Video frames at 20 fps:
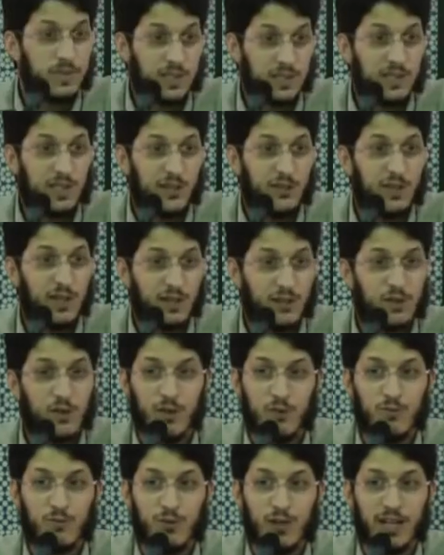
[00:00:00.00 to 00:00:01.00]
The Syrian
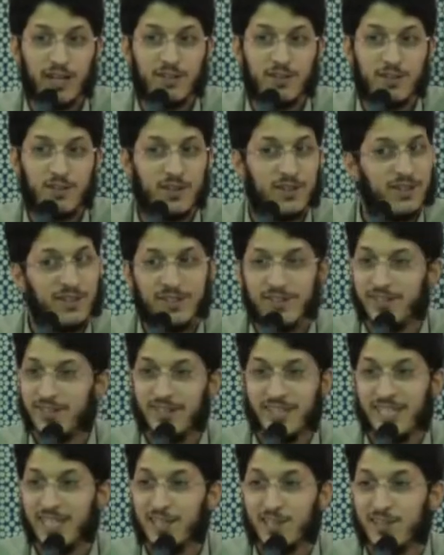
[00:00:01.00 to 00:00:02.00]
conflict
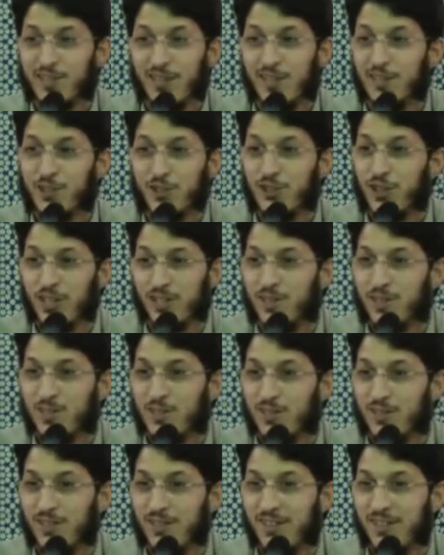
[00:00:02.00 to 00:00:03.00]
is not
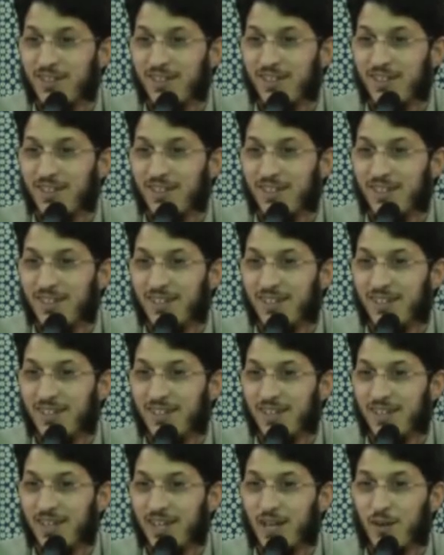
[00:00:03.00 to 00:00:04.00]
just
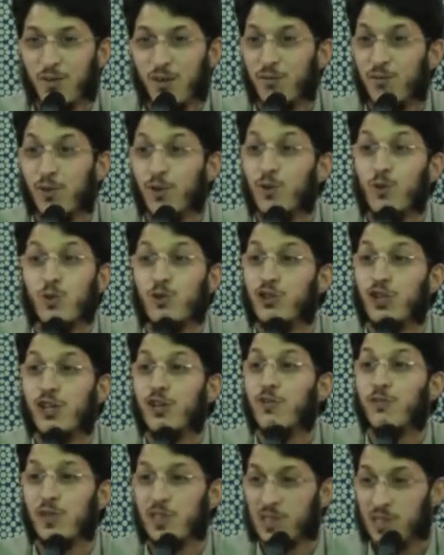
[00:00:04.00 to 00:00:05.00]
a
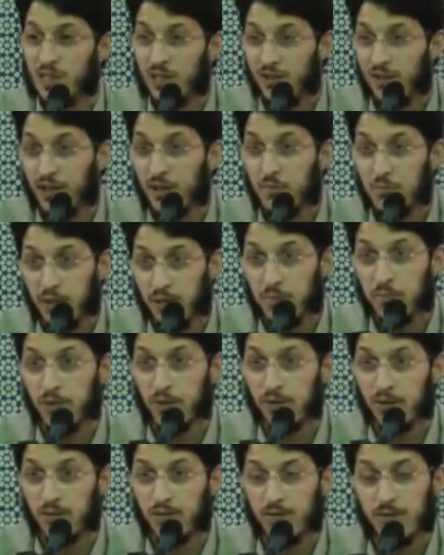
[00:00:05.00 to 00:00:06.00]
revolution of the Syrian
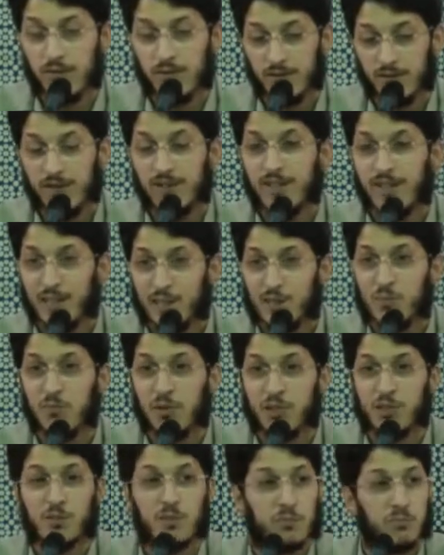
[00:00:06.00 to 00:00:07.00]
people. It's
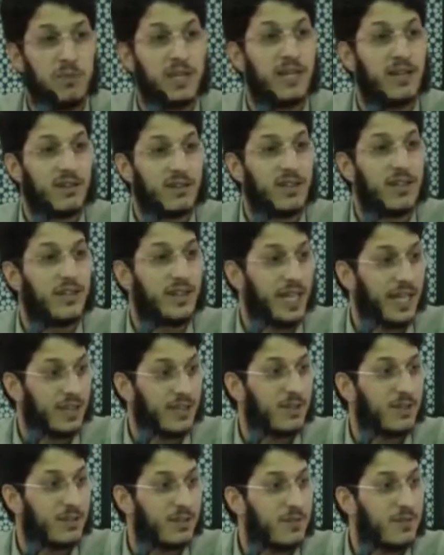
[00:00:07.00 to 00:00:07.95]
much bigger than that.